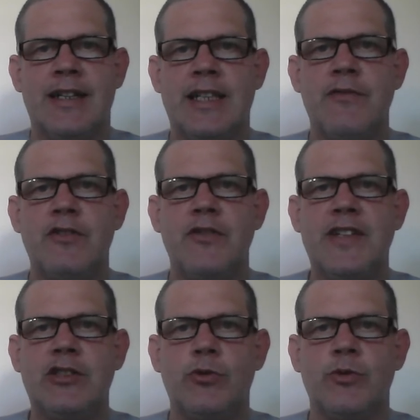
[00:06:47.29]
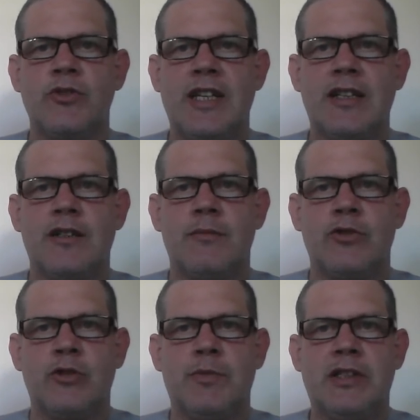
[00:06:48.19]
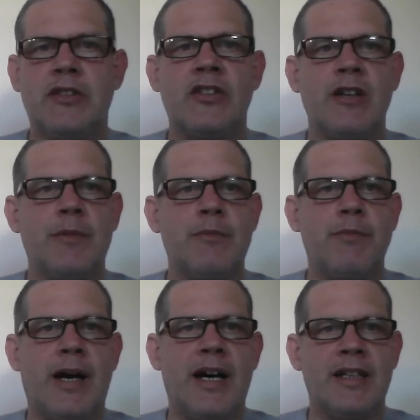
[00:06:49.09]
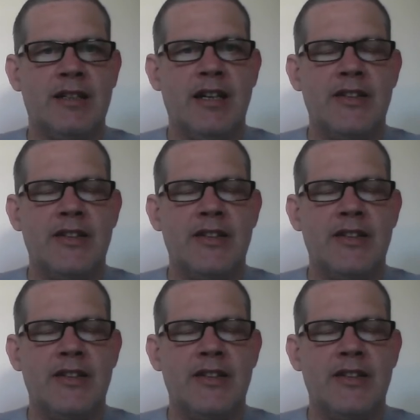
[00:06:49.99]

An individual's income should be determined by